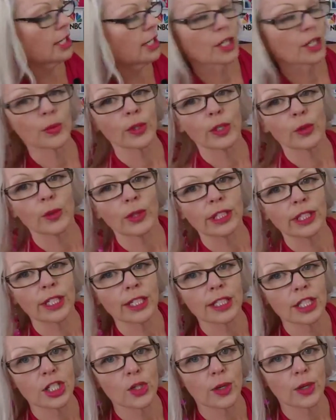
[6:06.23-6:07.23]
going to read one
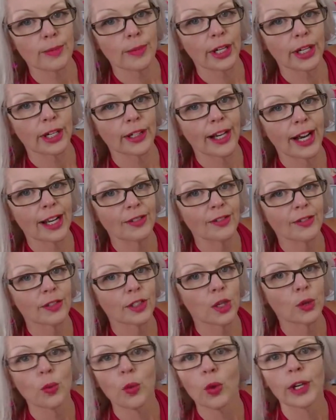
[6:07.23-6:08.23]
little short paragraph.
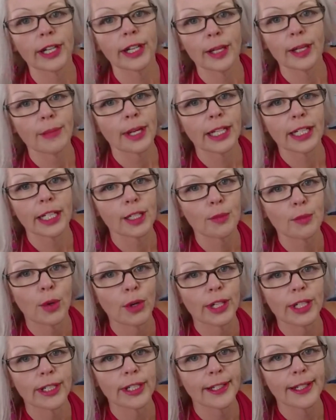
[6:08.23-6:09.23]
Don't worry, I'm not going to
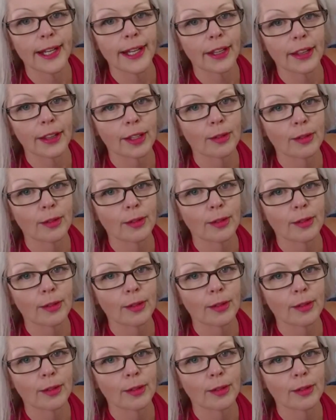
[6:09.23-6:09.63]
bore you to death.